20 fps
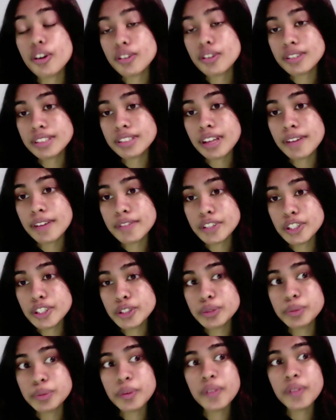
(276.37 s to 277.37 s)
that I've used to
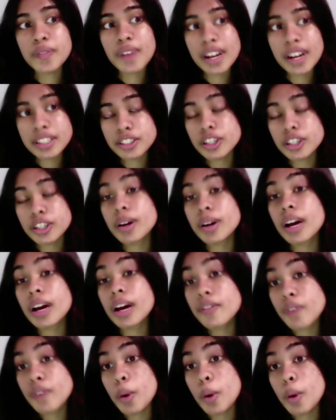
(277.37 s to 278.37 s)
provide my info
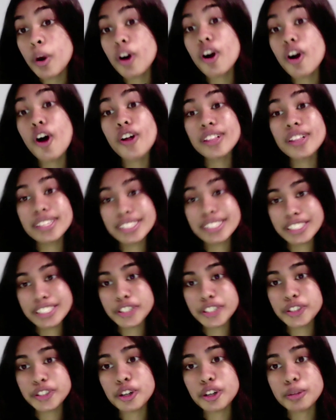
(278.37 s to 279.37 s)
are all in the
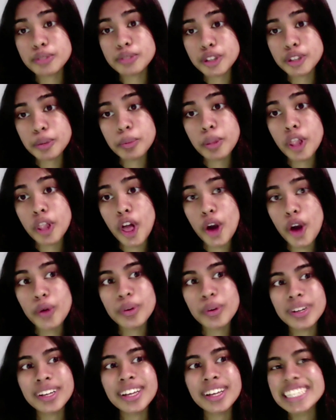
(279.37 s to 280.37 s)
description below.
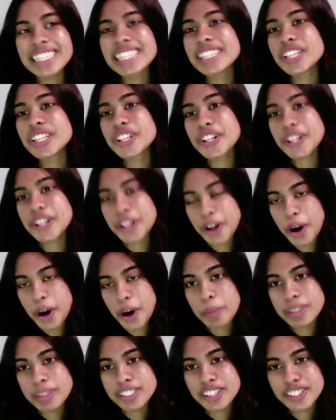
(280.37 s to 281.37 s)
In the comments
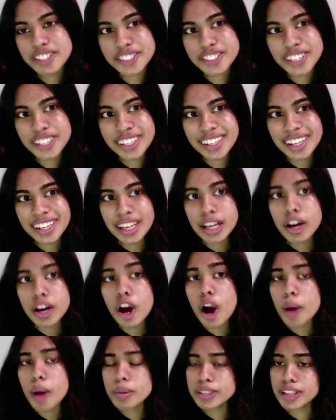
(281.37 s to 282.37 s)
section,
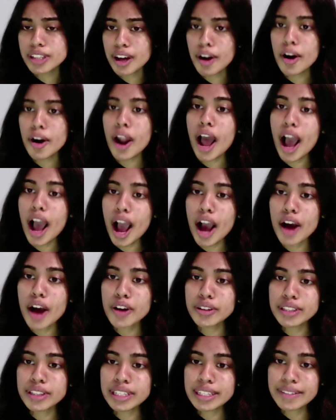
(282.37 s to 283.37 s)
comment how you can
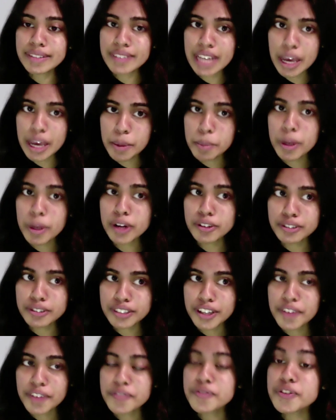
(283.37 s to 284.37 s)
alleviate medical debt
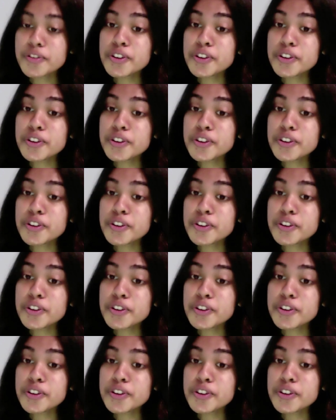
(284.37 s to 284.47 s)
for your